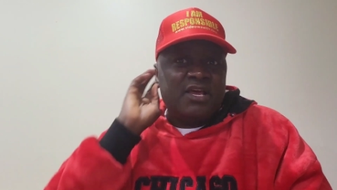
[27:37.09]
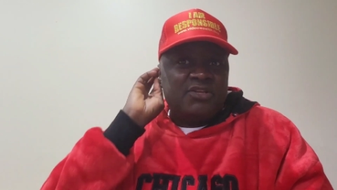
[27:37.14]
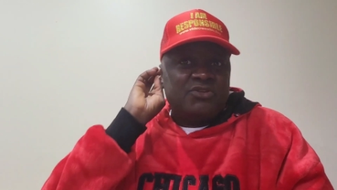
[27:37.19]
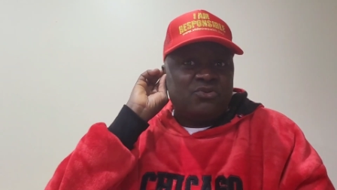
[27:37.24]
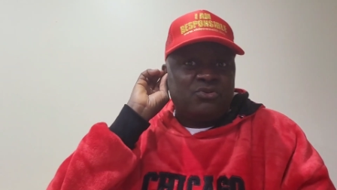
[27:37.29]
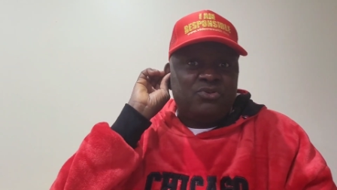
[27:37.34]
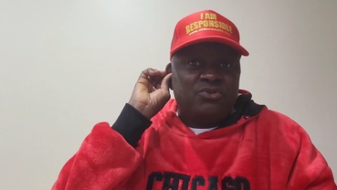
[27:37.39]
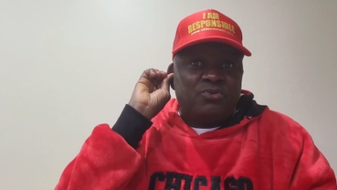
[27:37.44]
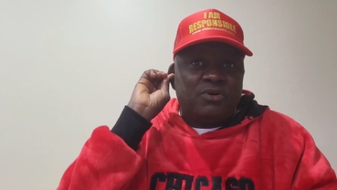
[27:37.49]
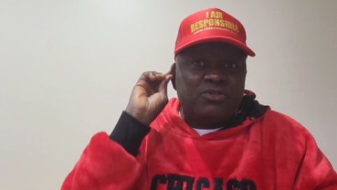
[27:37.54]

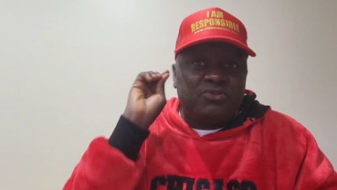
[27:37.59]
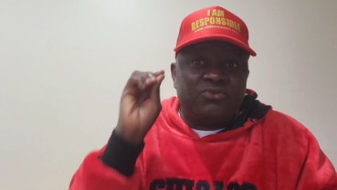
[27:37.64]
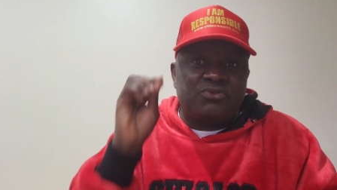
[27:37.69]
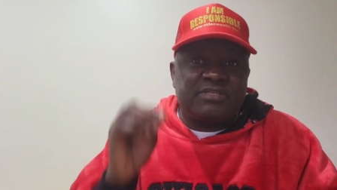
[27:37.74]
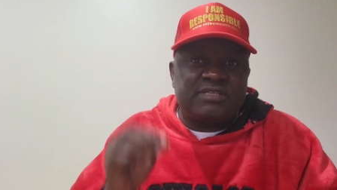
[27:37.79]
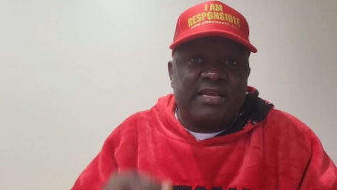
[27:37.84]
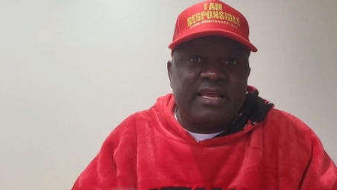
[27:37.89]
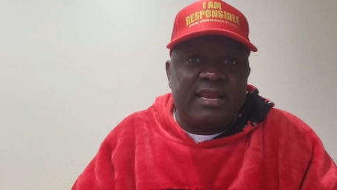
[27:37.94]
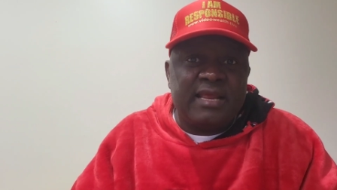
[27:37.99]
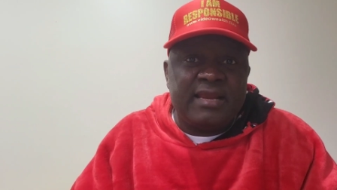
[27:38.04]
So you want to
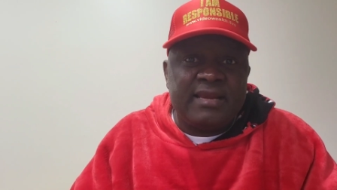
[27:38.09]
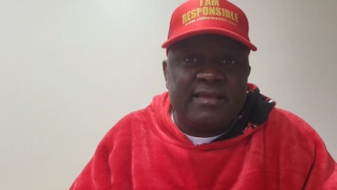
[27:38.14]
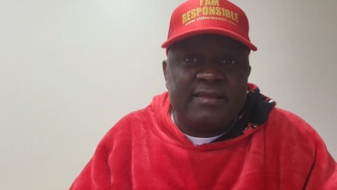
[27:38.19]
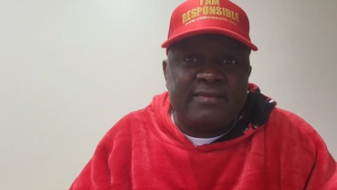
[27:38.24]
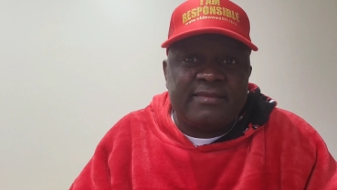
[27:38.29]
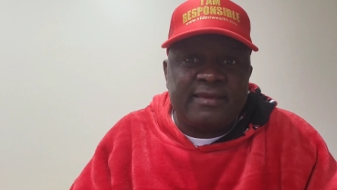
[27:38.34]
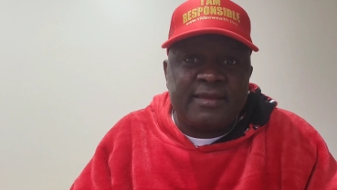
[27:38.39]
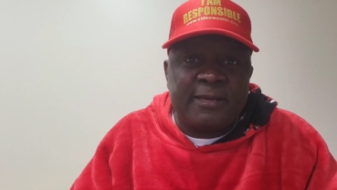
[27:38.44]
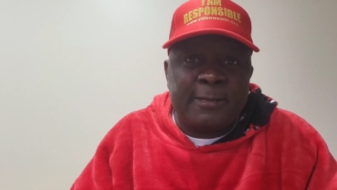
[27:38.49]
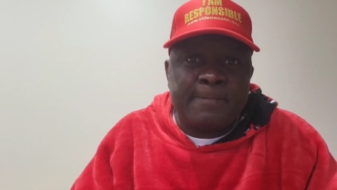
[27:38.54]
sell
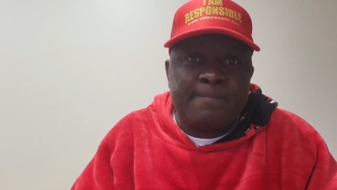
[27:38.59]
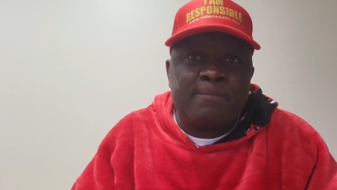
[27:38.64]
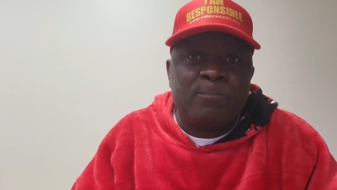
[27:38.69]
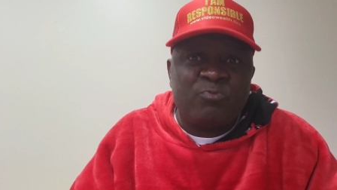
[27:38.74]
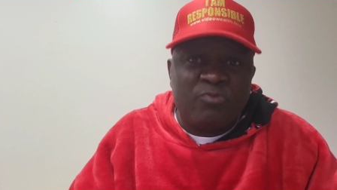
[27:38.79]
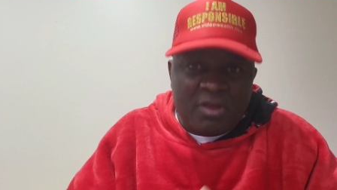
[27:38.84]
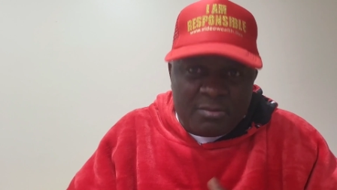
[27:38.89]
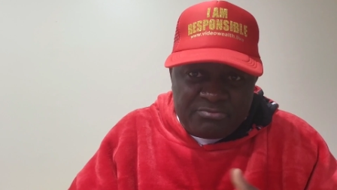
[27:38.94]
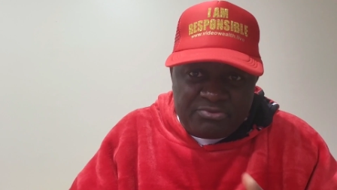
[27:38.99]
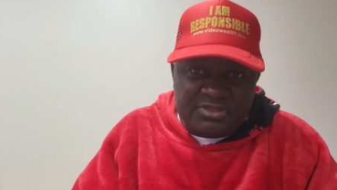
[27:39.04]
anything,
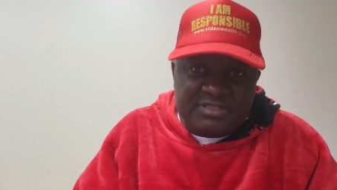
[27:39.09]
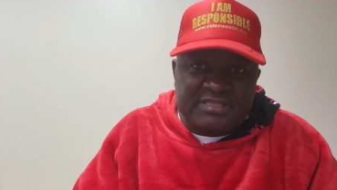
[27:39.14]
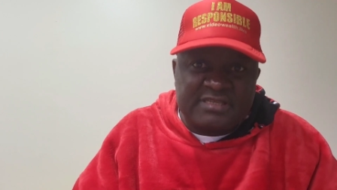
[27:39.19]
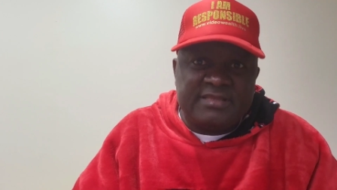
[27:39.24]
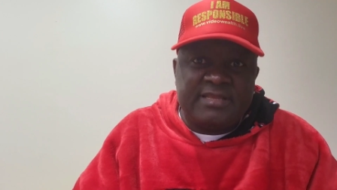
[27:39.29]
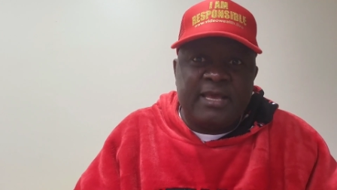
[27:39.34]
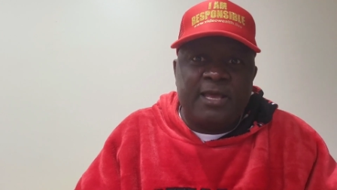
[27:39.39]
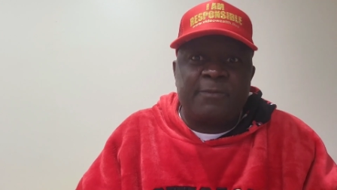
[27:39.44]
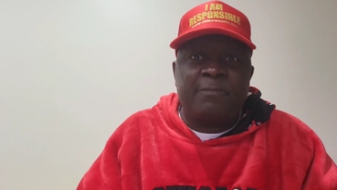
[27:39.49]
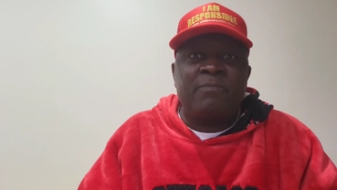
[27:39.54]
put
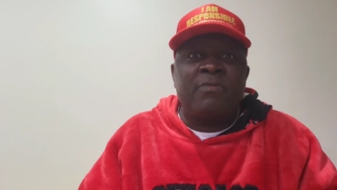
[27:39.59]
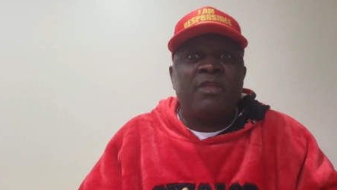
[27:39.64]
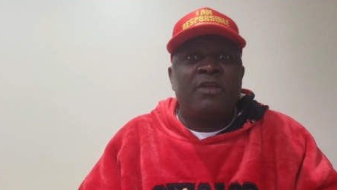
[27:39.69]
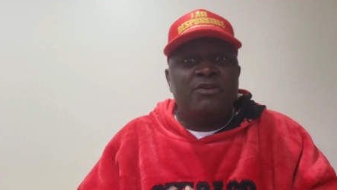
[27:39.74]
it there.